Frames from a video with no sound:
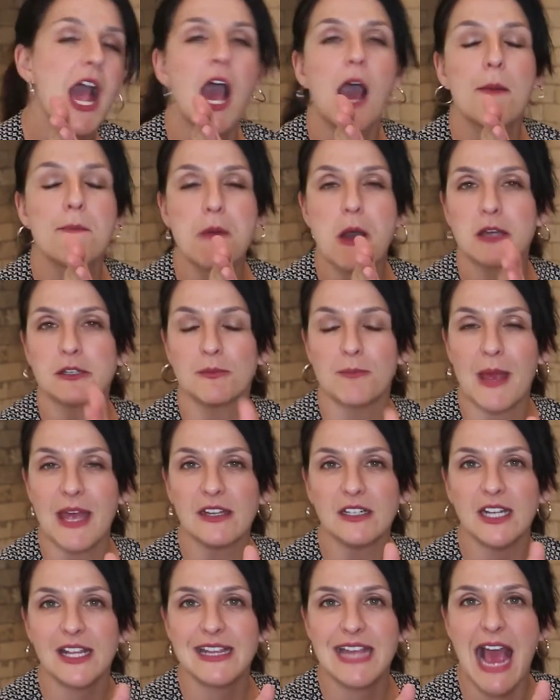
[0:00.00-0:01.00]
A
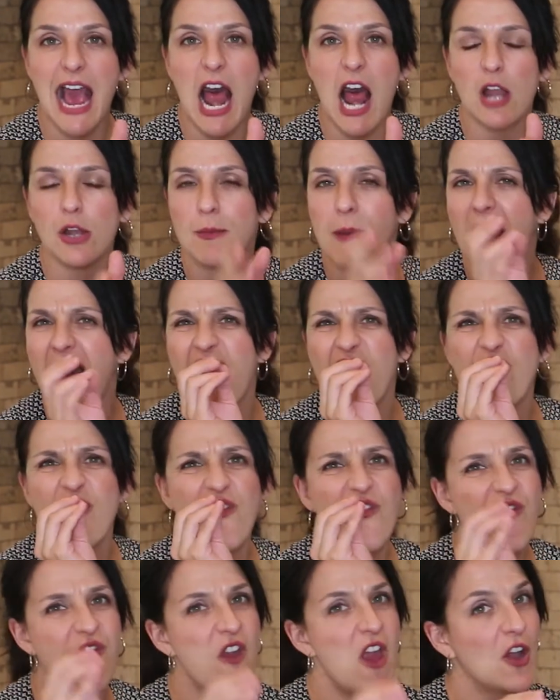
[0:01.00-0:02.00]
Barbera da Alba, a
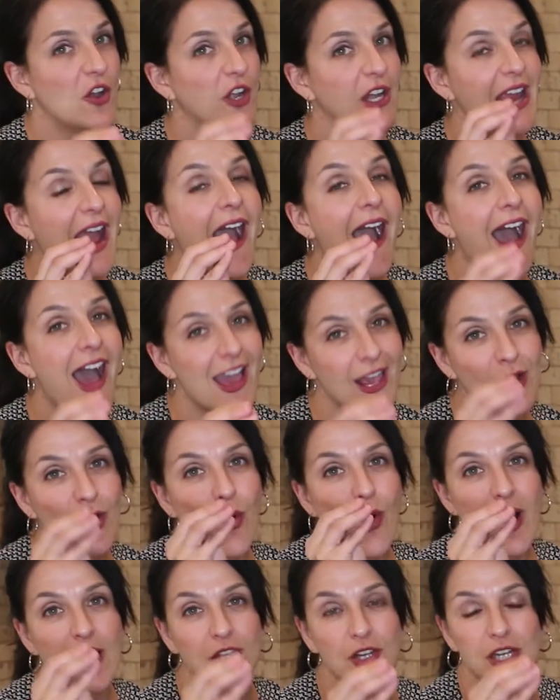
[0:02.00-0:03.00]
very high
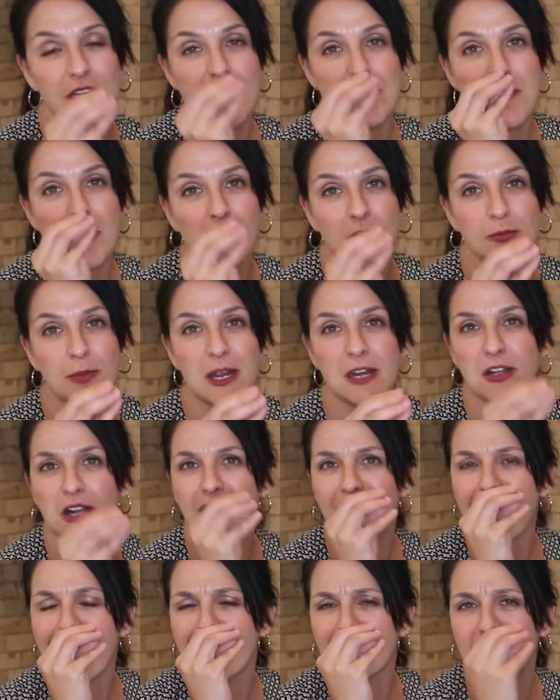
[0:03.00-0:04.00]
quality
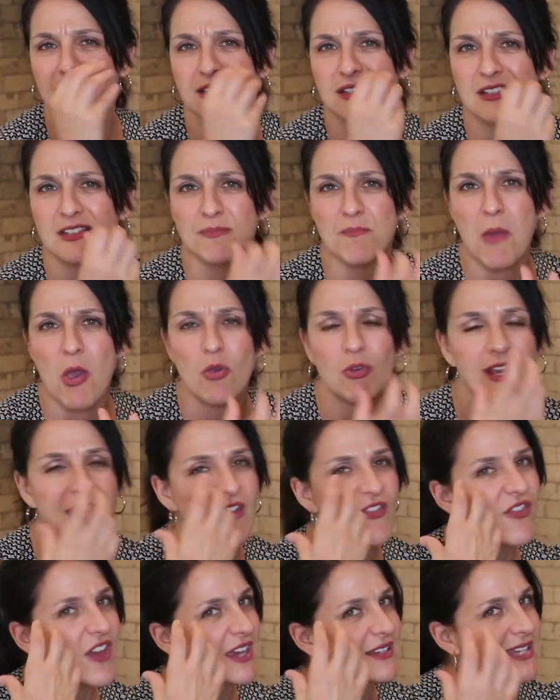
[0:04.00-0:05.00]
Barbera, kind of
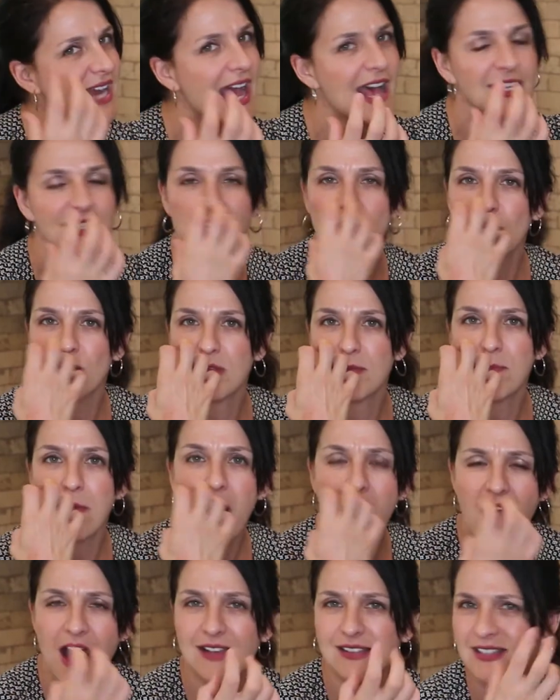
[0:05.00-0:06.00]
smoky, fantastic with
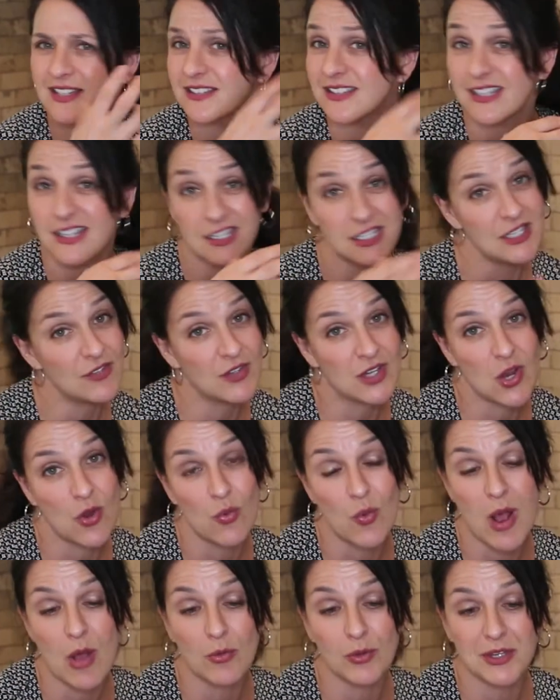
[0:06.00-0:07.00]
pastas, could even go
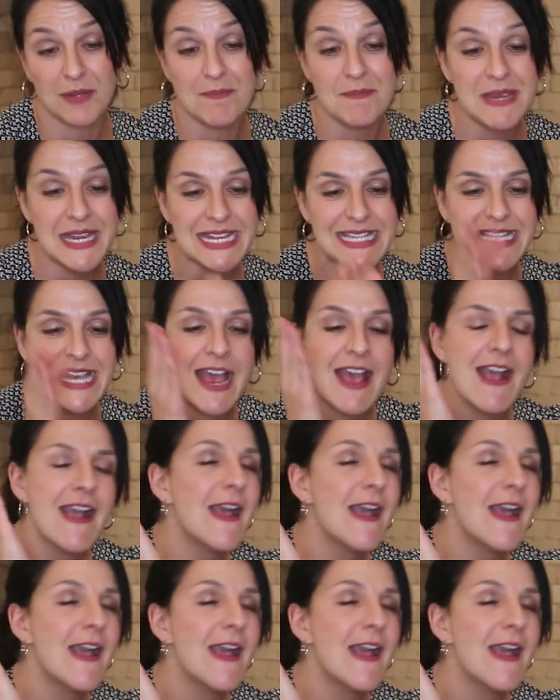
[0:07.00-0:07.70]
well with meats.